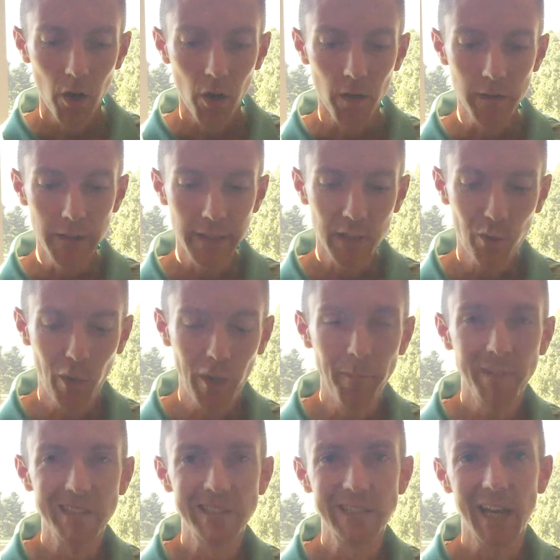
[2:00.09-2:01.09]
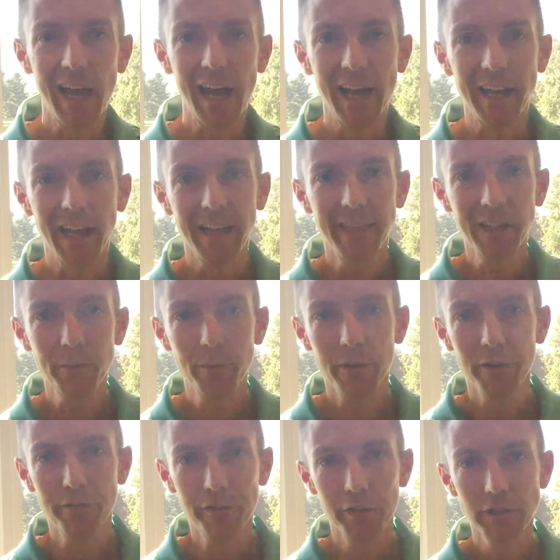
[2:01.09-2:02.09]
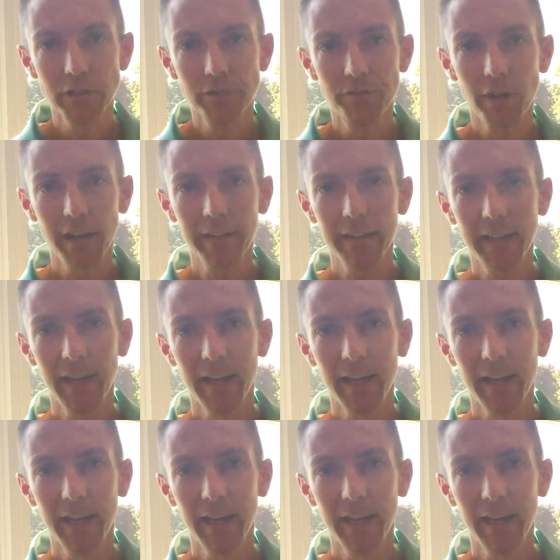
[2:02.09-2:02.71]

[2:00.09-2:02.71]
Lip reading: On the equipment side, I think we're the first in Franklin